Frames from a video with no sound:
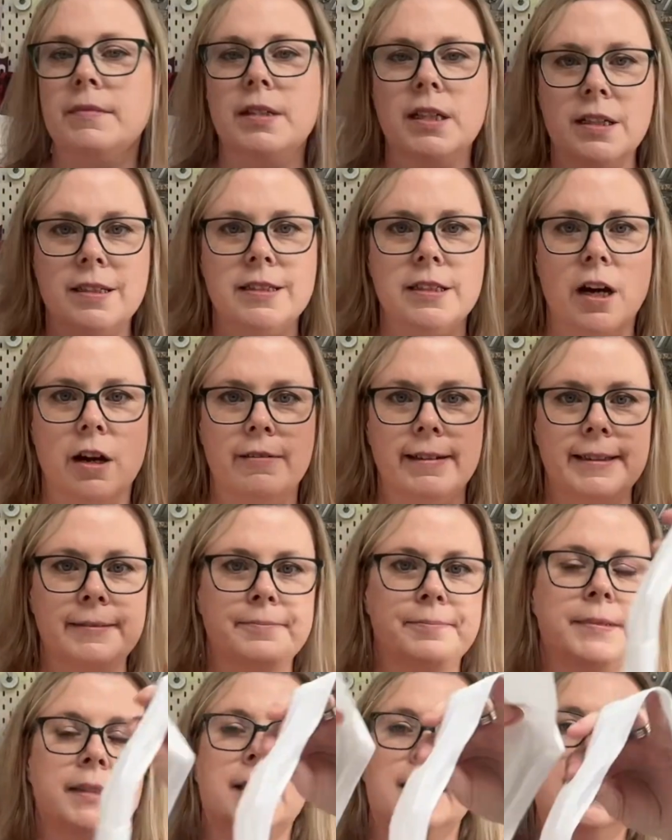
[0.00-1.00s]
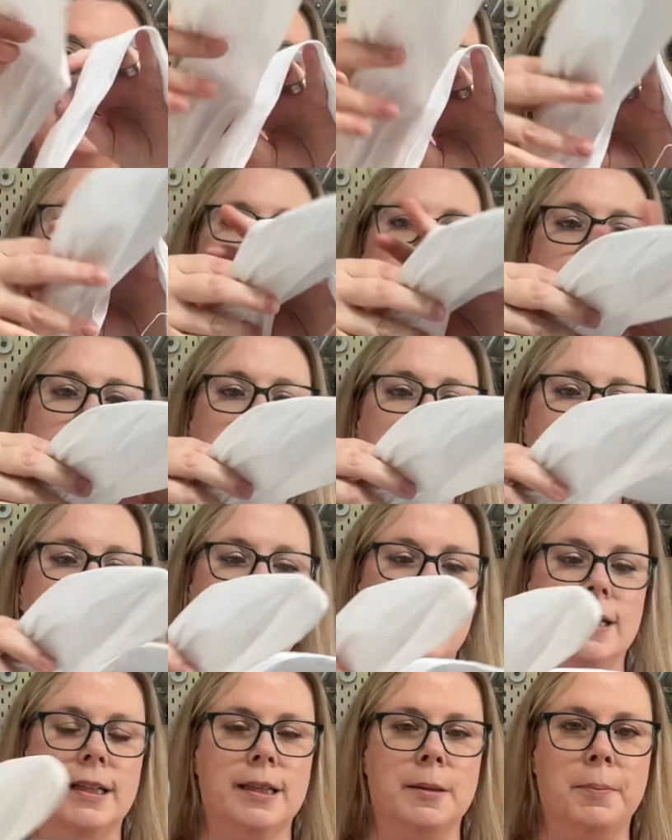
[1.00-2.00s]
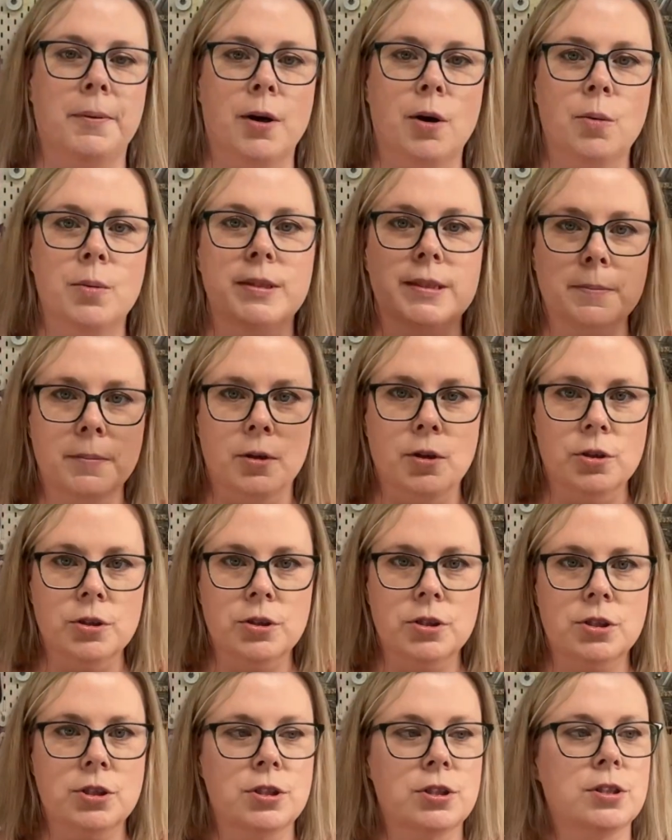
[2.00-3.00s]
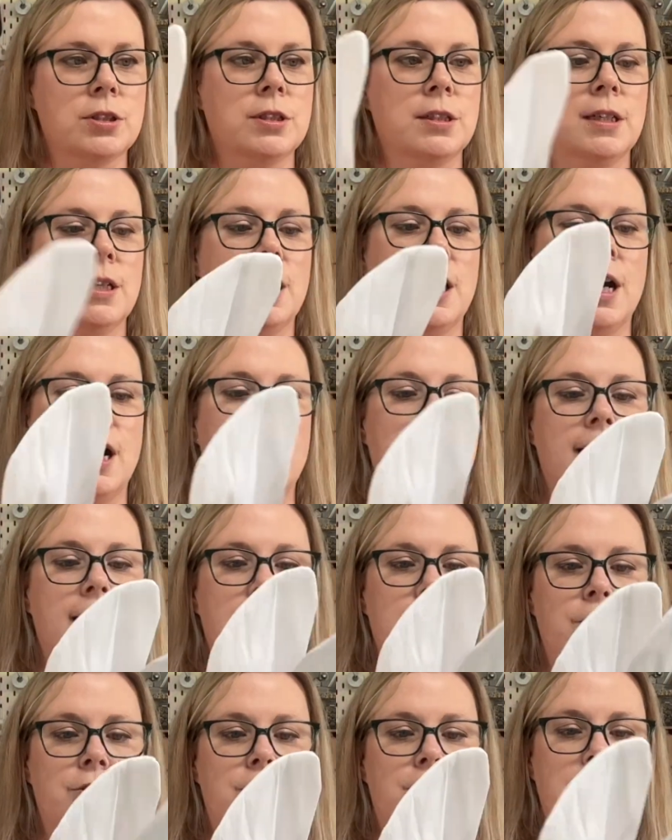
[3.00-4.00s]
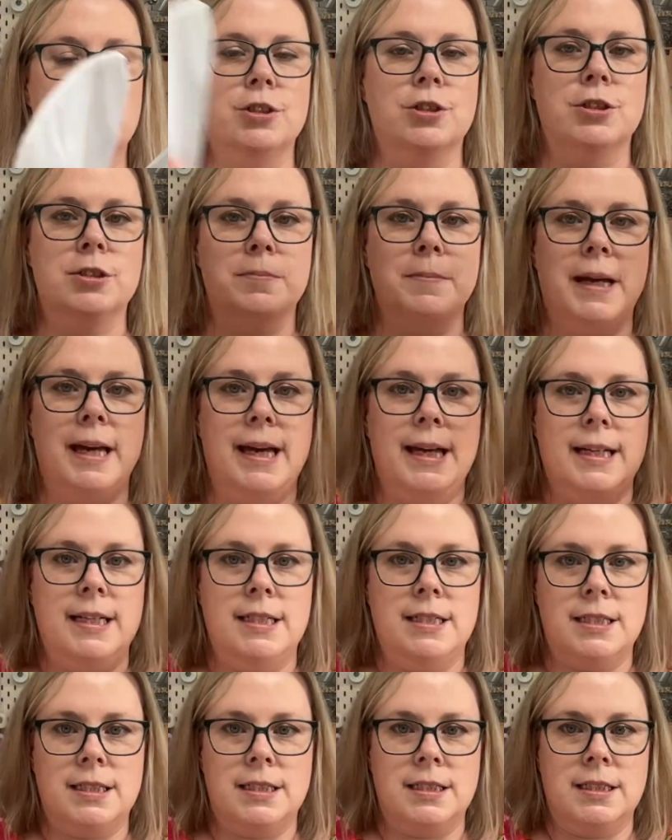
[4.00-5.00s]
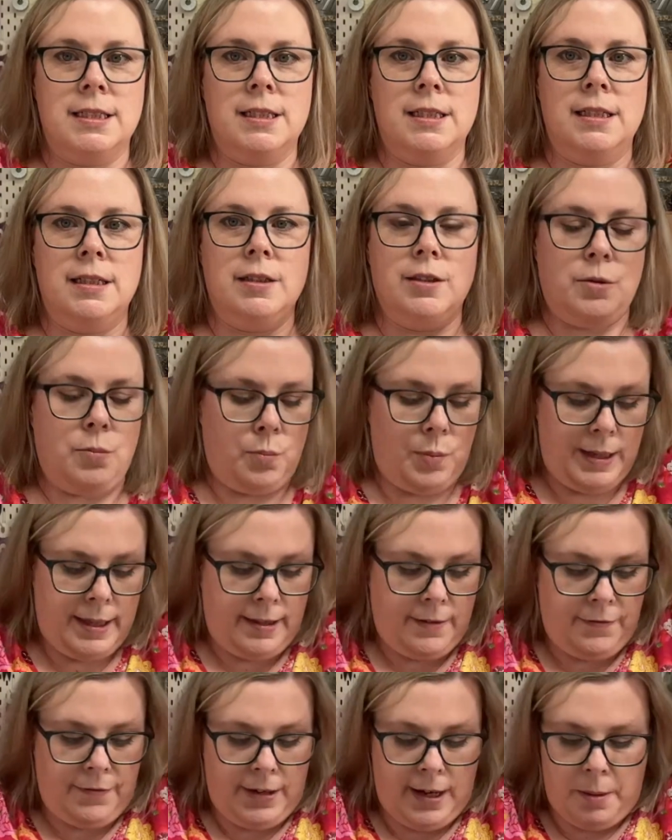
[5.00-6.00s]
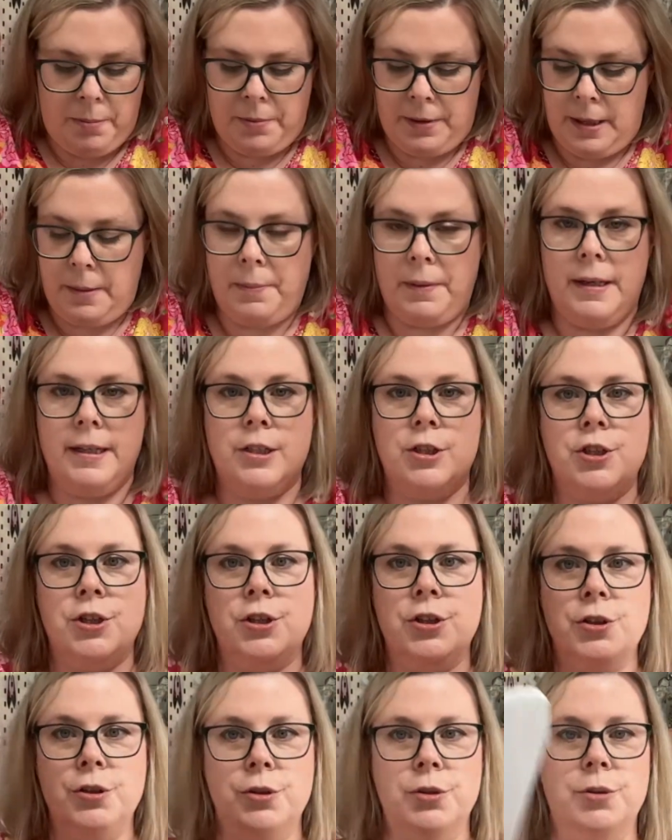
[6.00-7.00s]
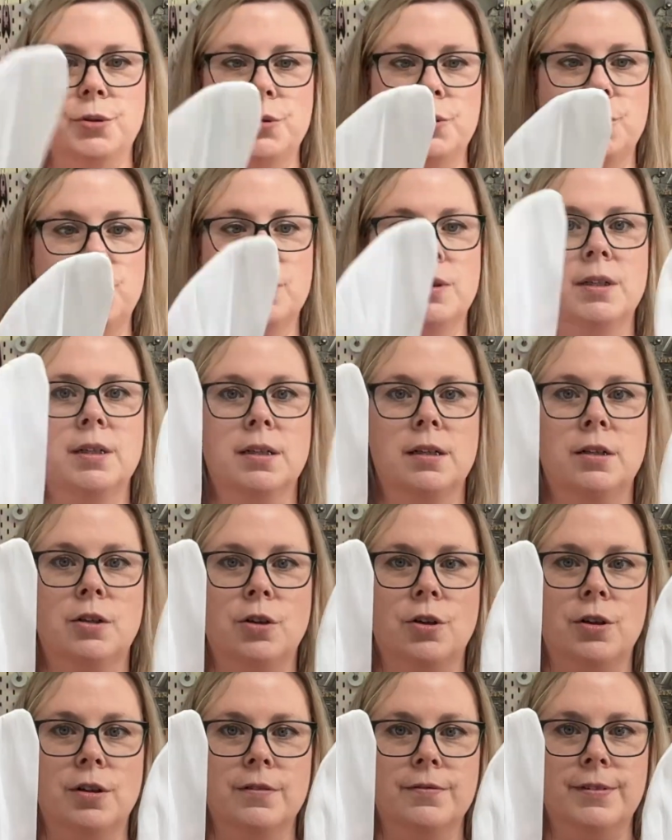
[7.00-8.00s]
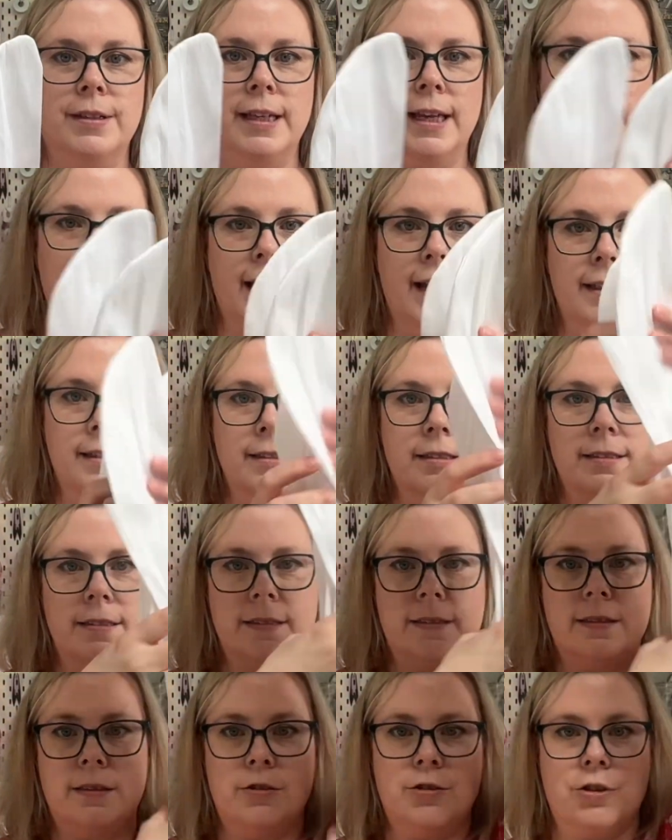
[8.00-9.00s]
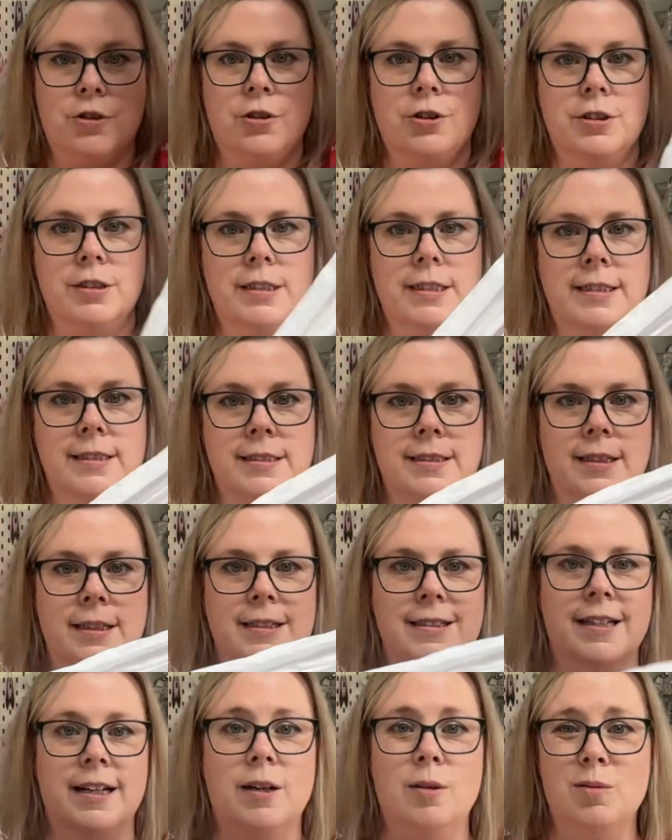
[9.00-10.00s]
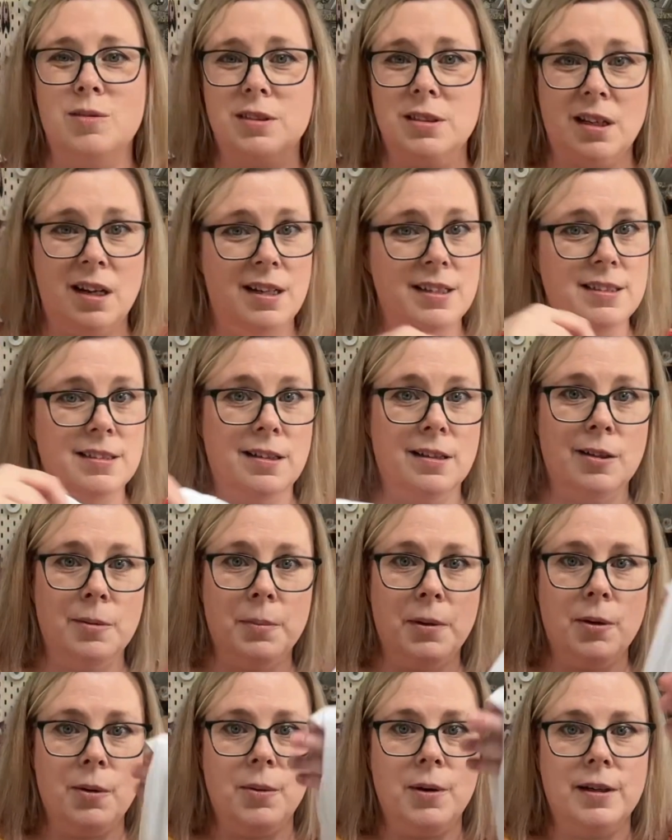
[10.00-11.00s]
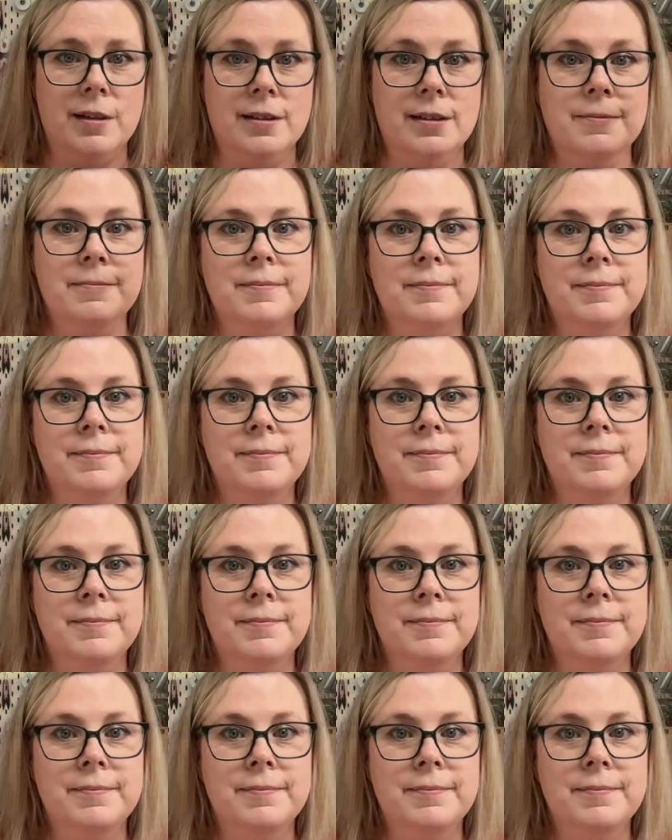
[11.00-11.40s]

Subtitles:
Sorry. So the bow was a must. I literally just made, with the fabric by 2, curved the ends, turned it inside out, tied it on a bow on her.